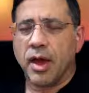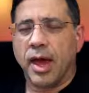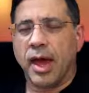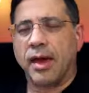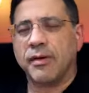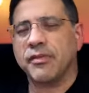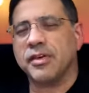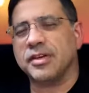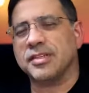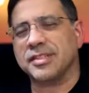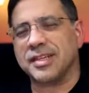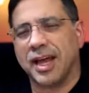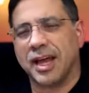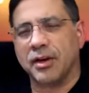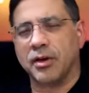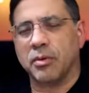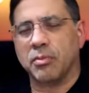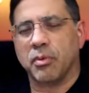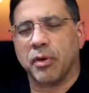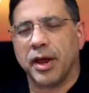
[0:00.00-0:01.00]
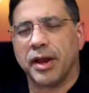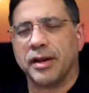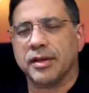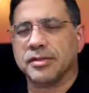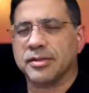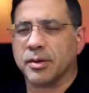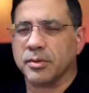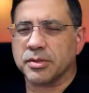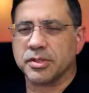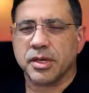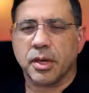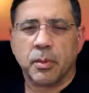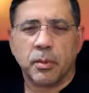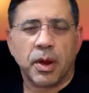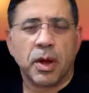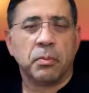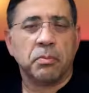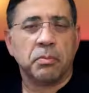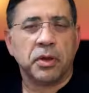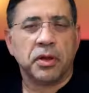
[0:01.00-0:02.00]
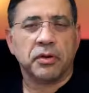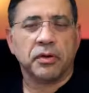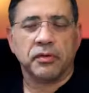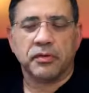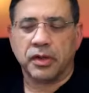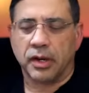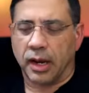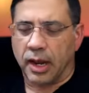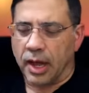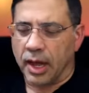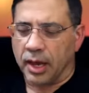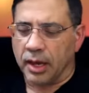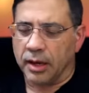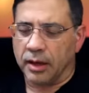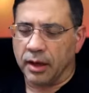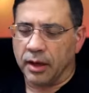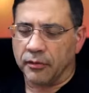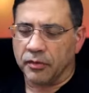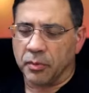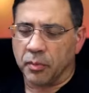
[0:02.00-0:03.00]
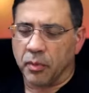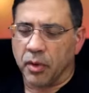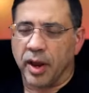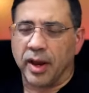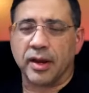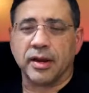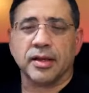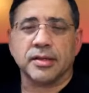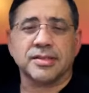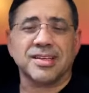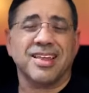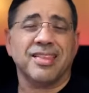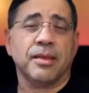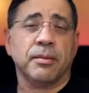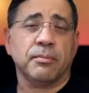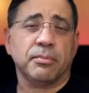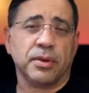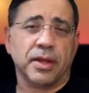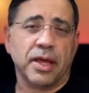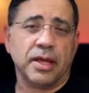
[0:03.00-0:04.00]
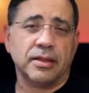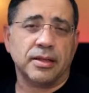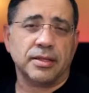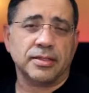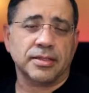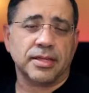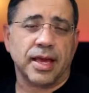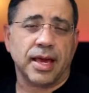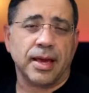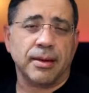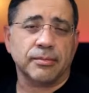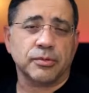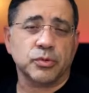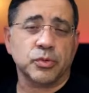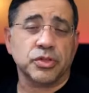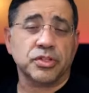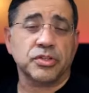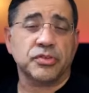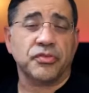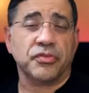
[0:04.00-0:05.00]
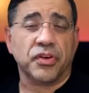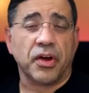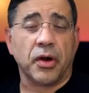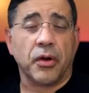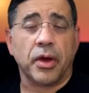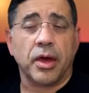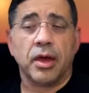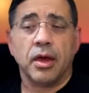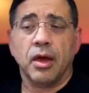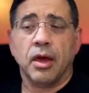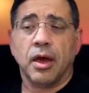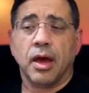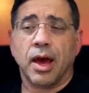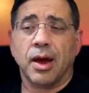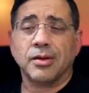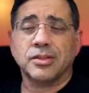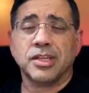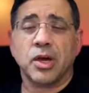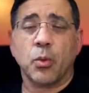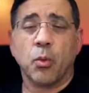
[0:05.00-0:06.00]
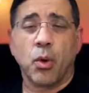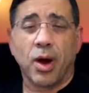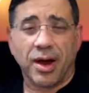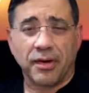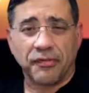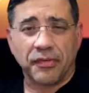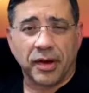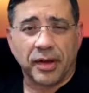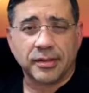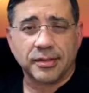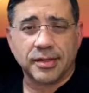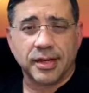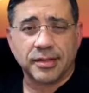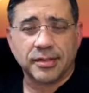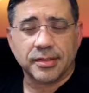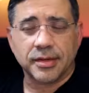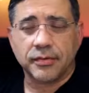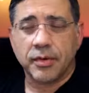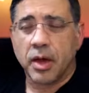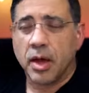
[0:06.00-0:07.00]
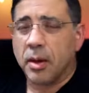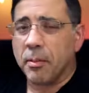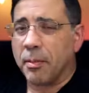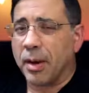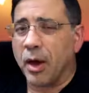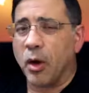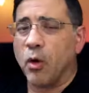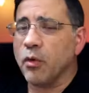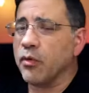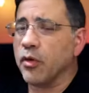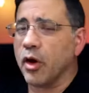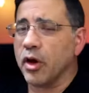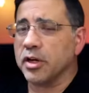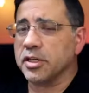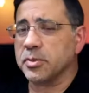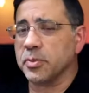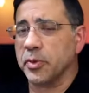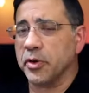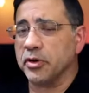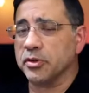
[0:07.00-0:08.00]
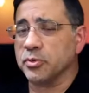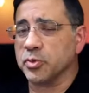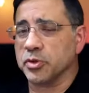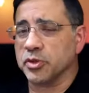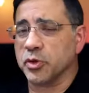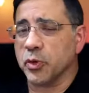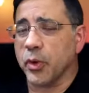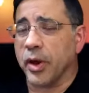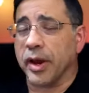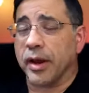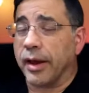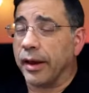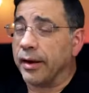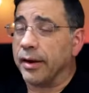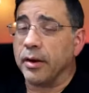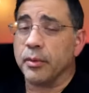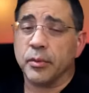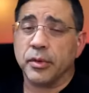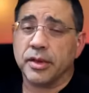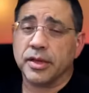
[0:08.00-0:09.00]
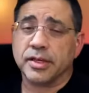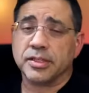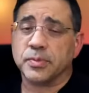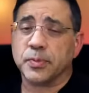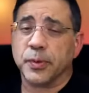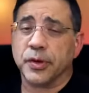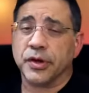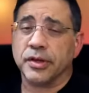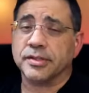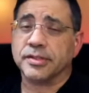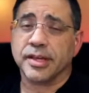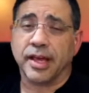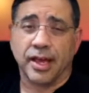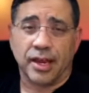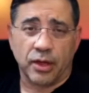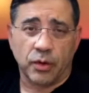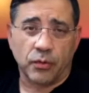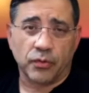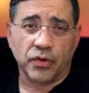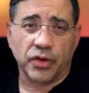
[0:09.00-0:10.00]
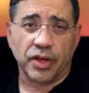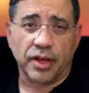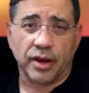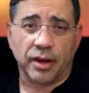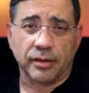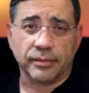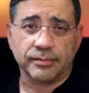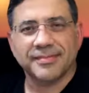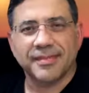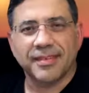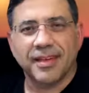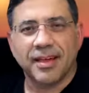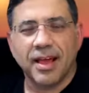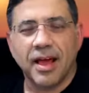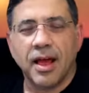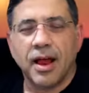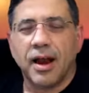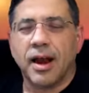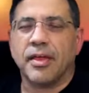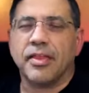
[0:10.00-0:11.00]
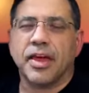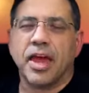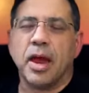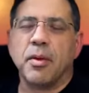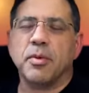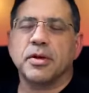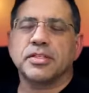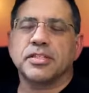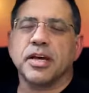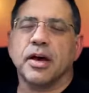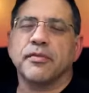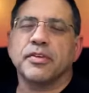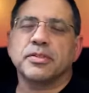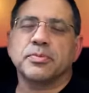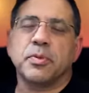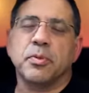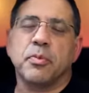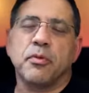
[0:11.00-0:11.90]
having standard brightness, I would say around middle of the line of the brightness, and then playing these games, which is very, I would say, Wi-Fi intensive, my overall experience was great. I didn't really experience any overheating. Now, the camera itself has been